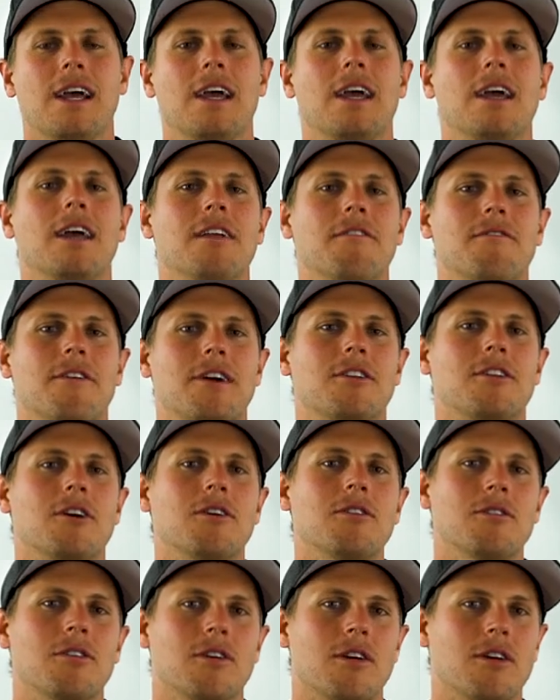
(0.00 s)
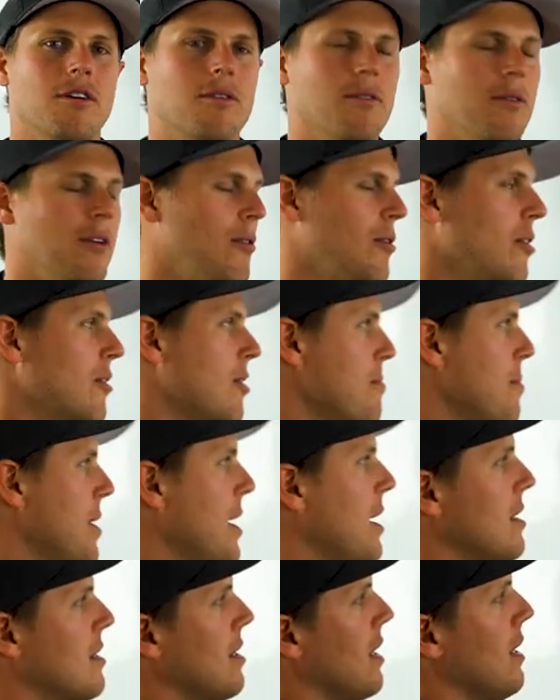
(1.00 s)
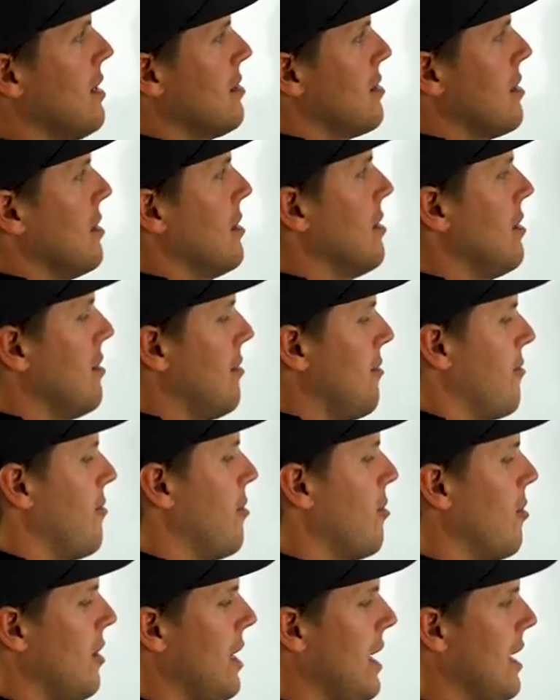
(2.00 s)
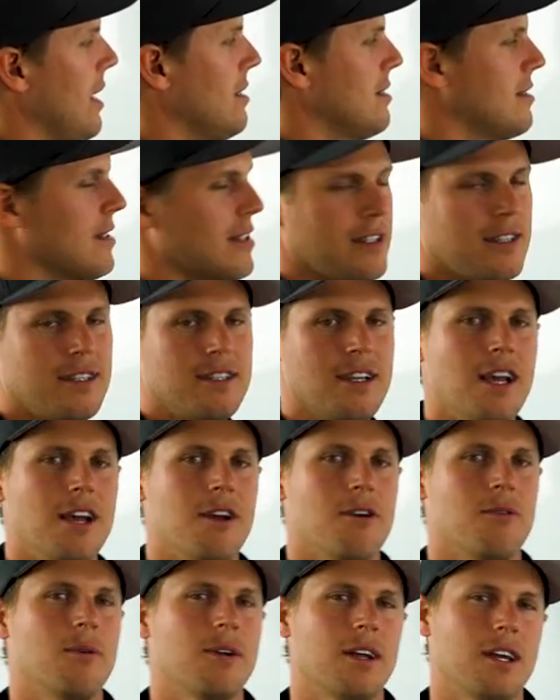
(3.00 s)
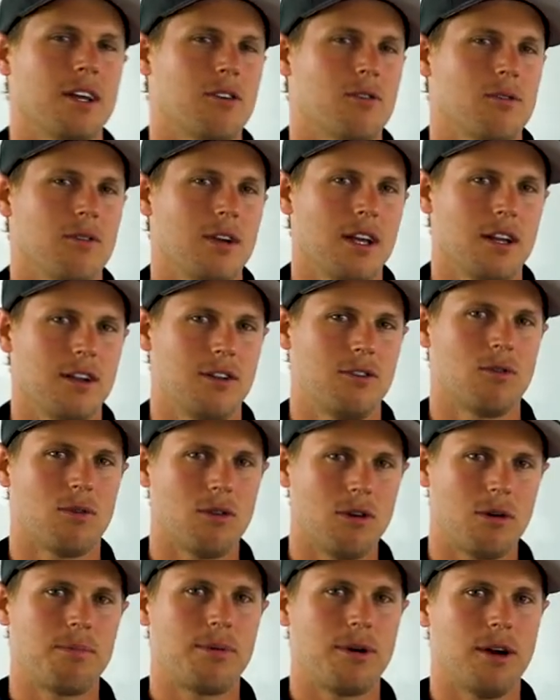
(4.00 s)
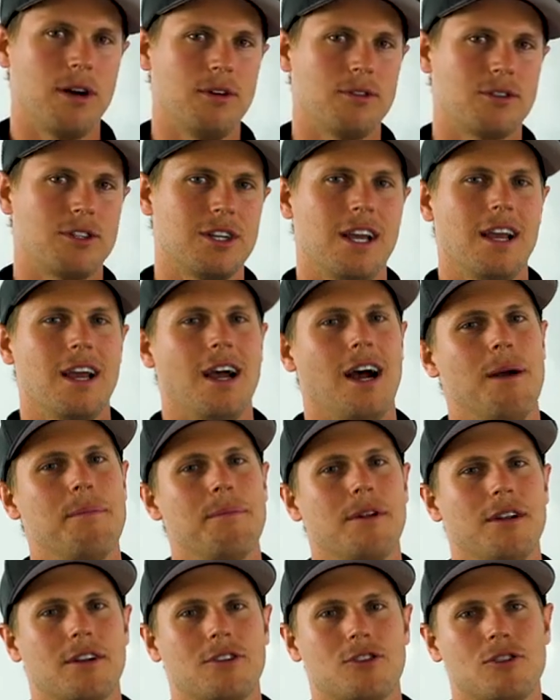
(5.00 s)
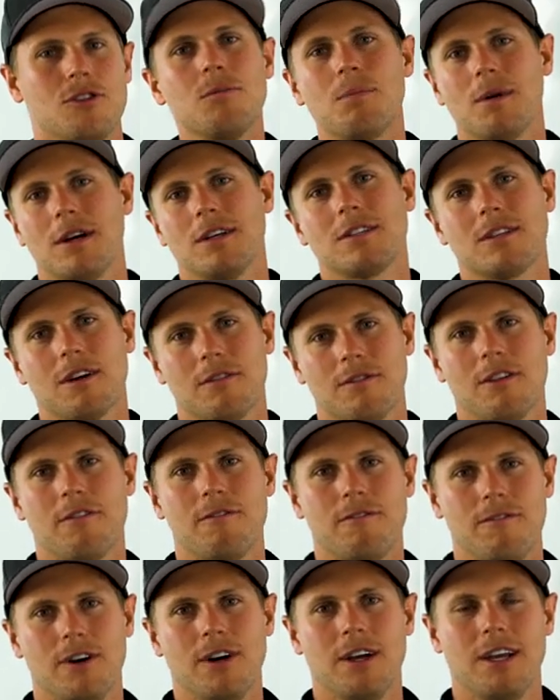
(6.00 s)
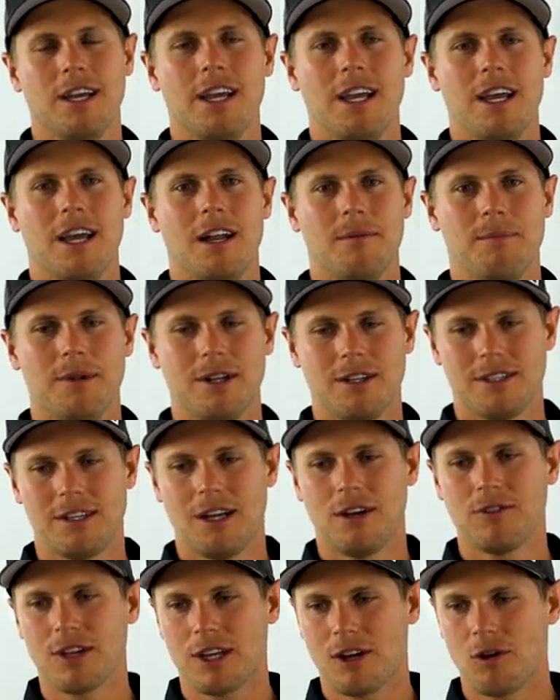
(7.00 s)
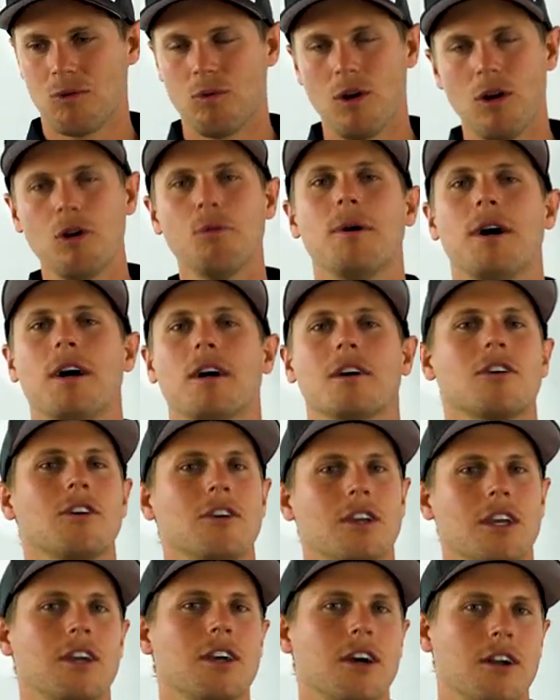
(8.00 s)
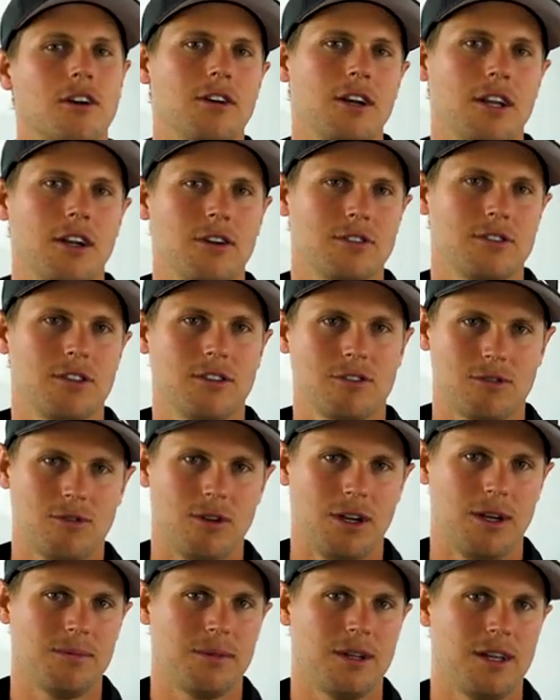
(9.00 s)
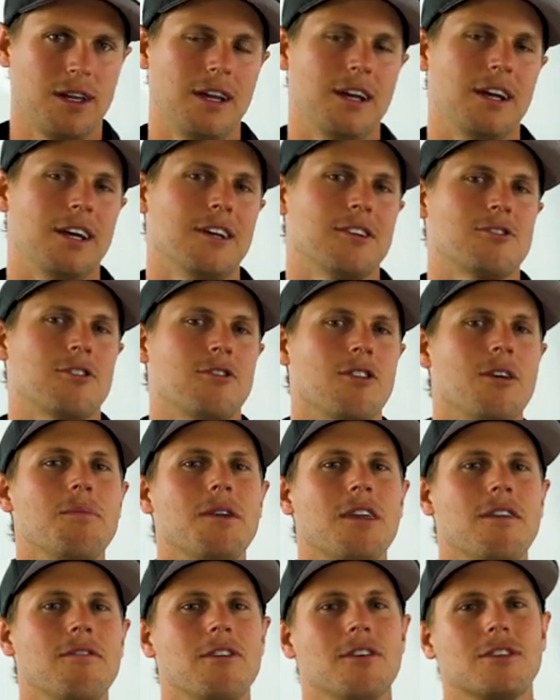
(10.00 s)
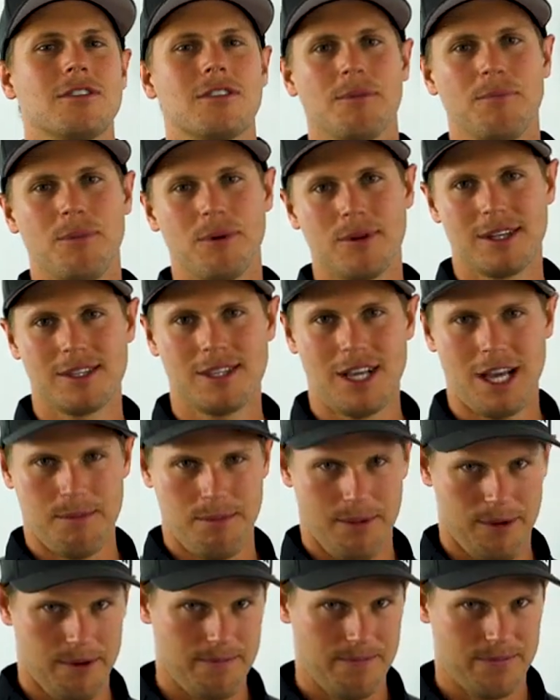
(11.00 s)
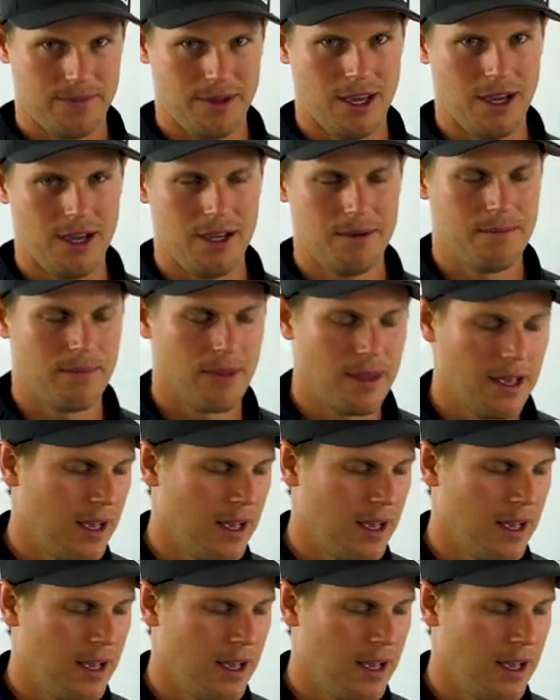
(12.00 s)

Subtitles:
And if I don't really pay attention to these four S's when I create a door approach, I'm gonna shoot myself in the foot and I'm gonna sound like a robot, cookie cutter, here's the script. So let me give you a simple example, okay?